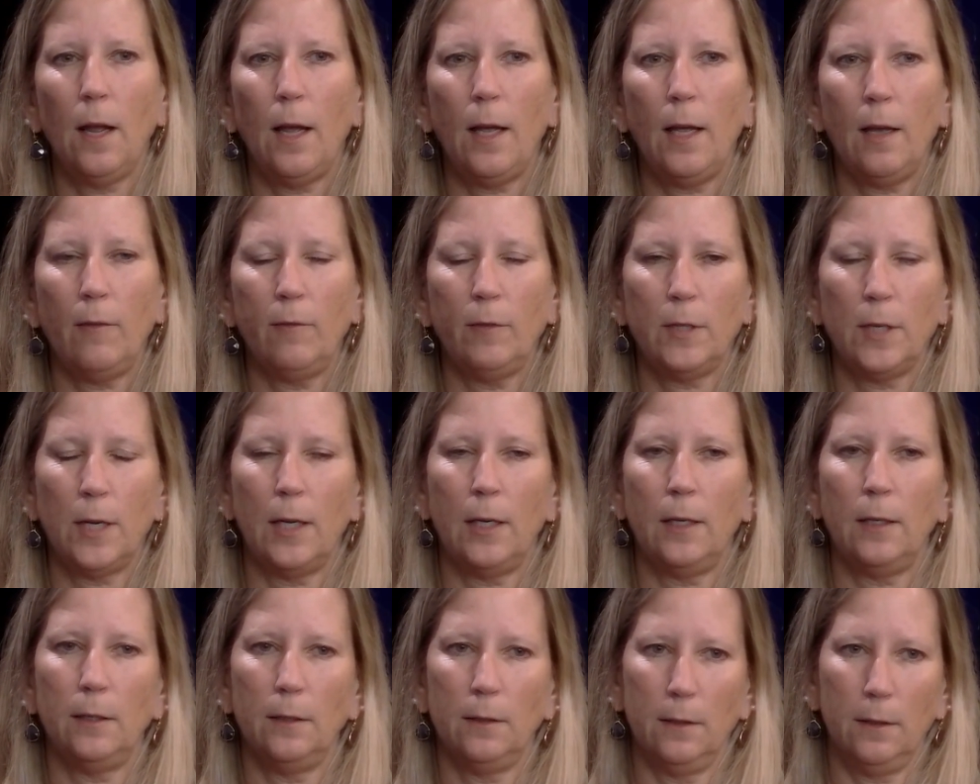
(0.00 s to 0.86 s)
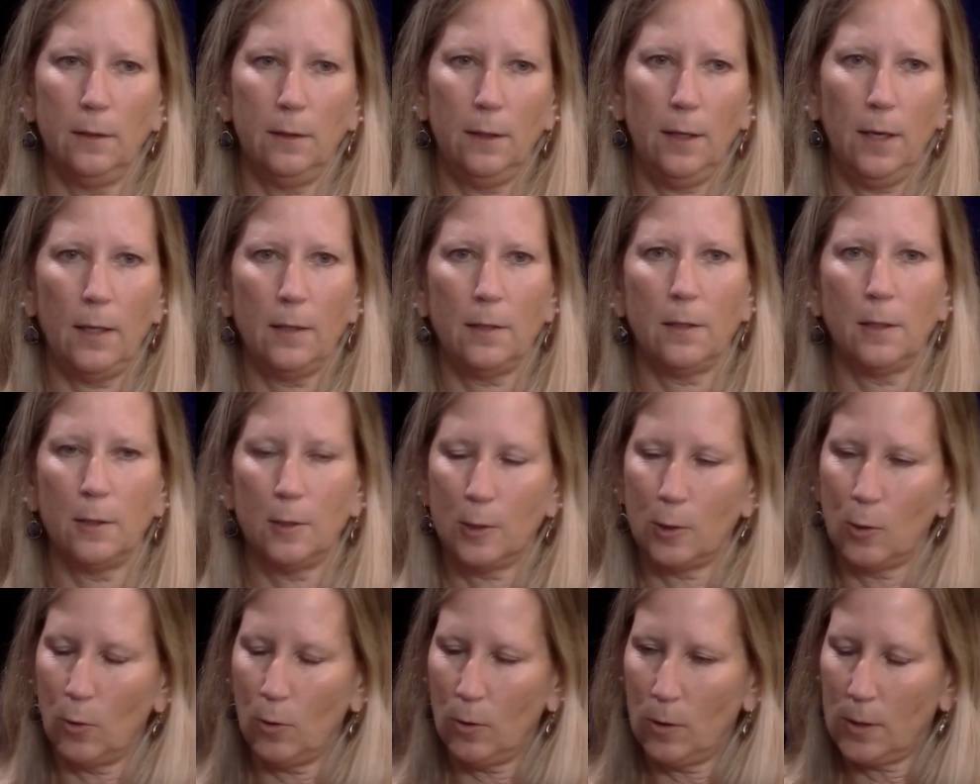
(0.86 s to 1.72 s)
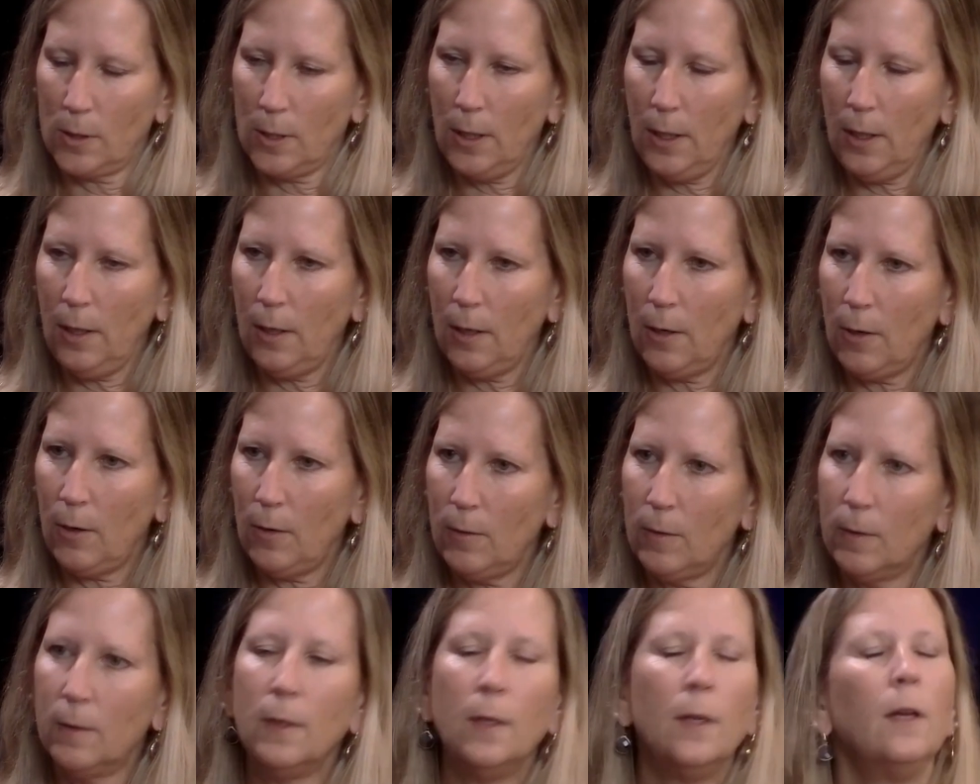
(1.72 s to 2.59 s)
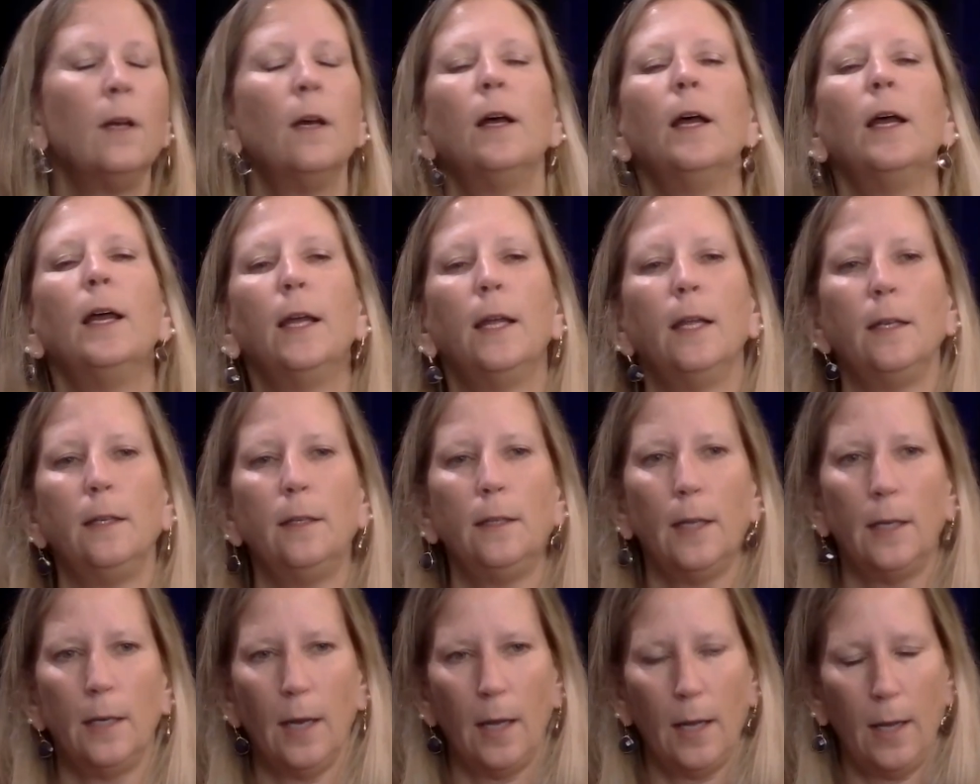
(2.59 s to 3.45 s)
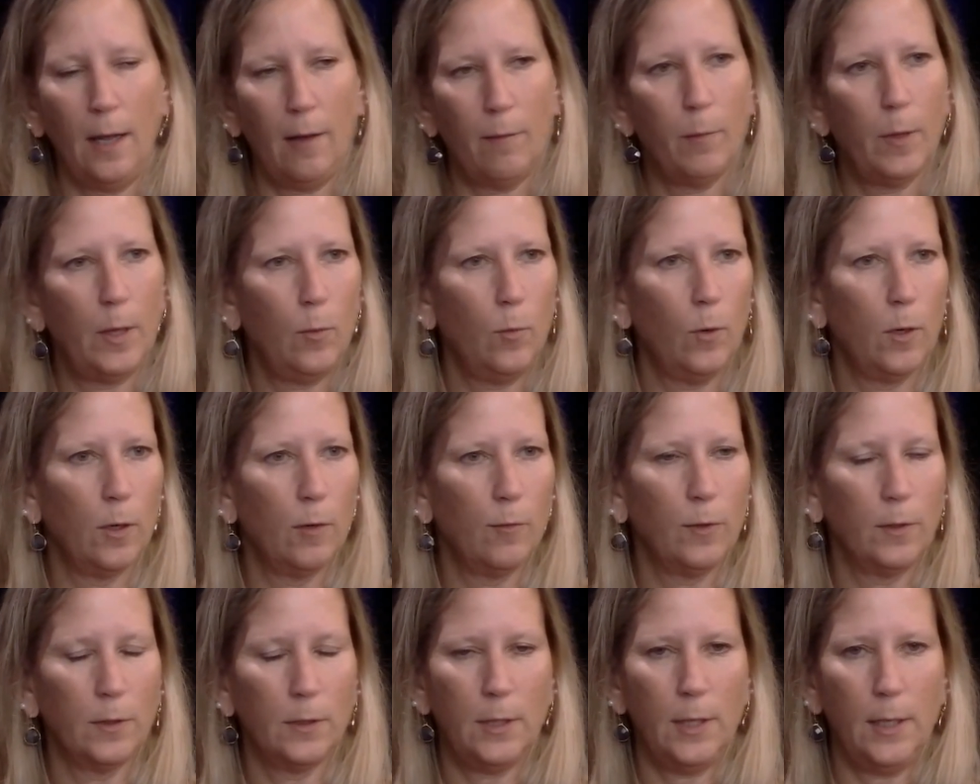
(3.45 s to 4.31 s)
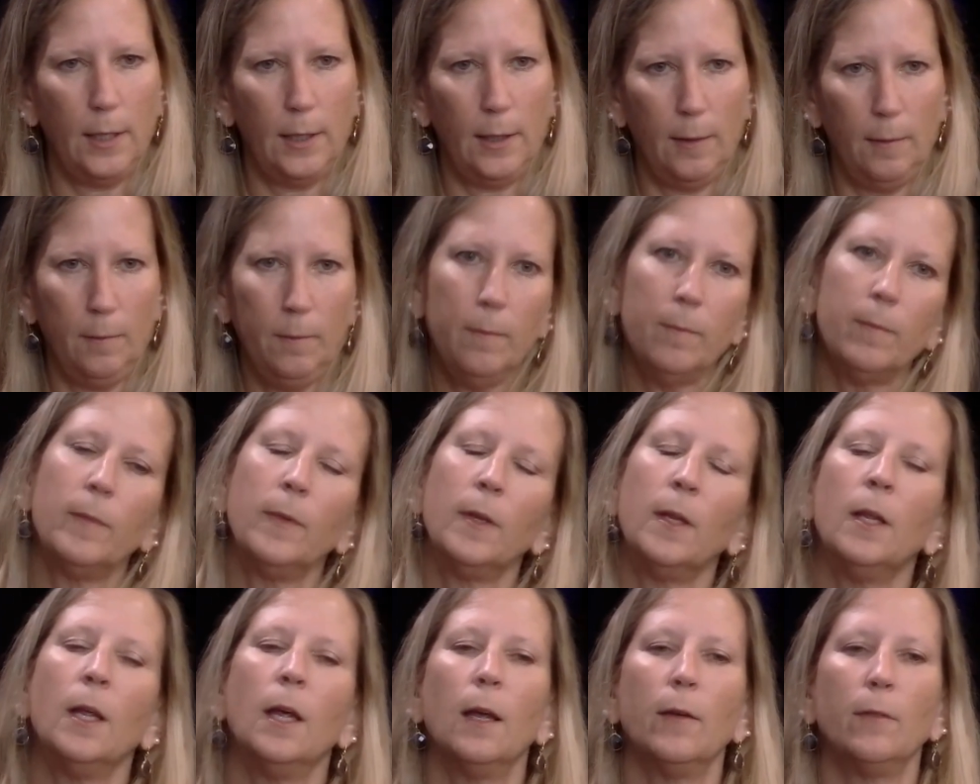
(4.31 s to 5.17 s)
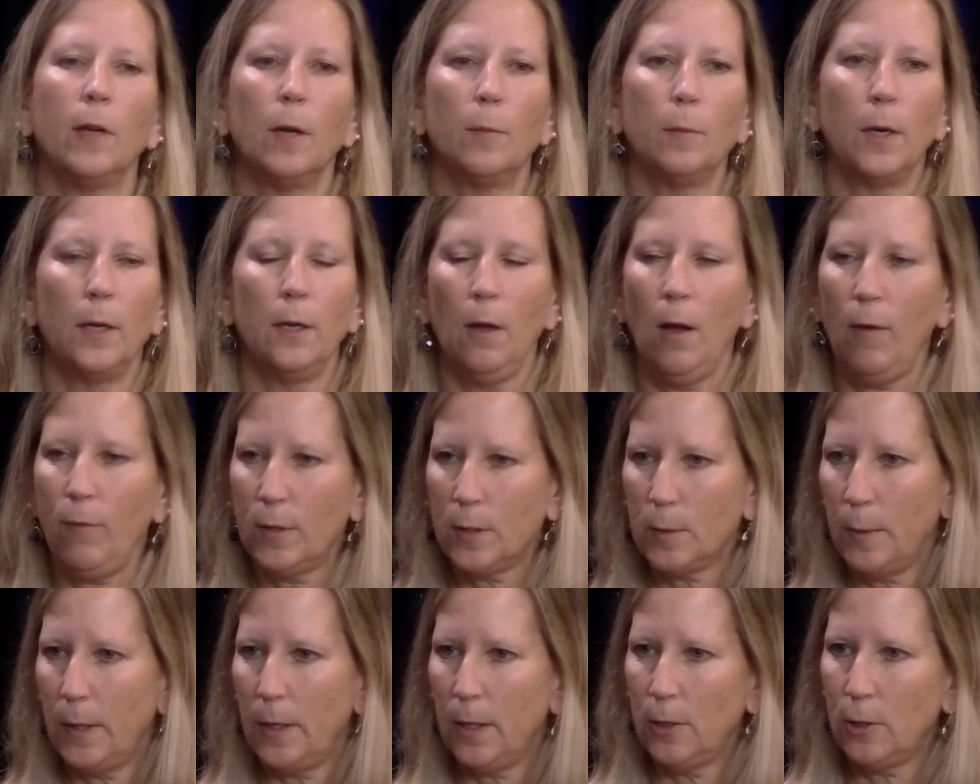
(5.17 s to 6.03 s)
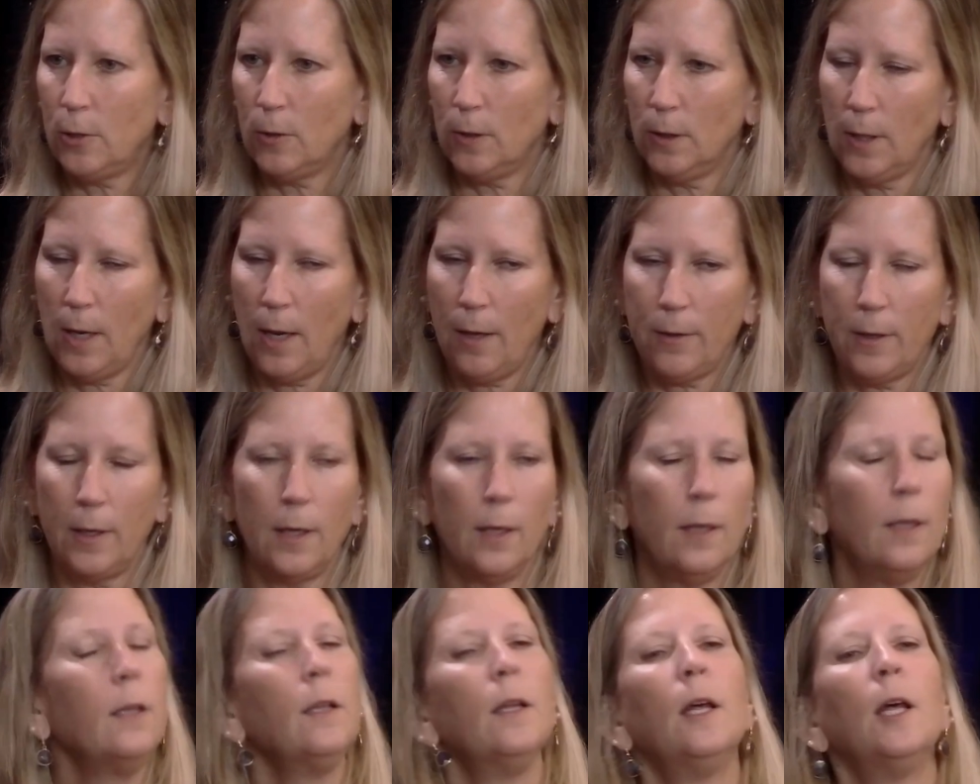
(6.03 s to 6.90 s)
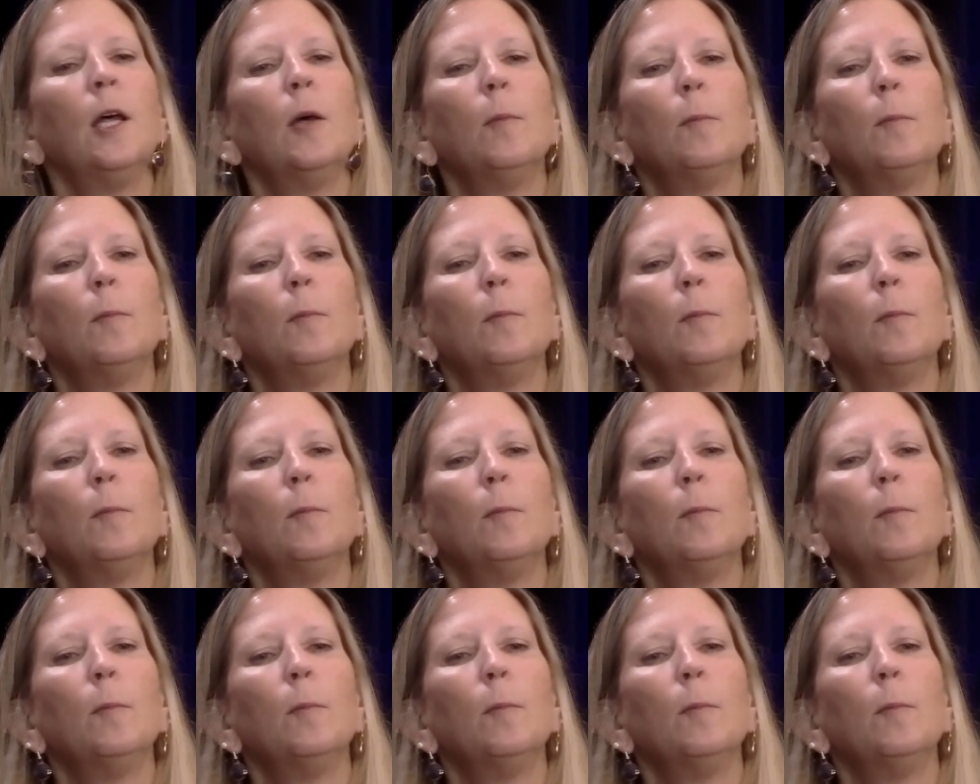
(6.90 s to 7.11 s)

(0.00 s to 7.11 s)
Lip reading: I have done as the sole CEO, and then I have my wonderful team. I've got my office manager in Letha,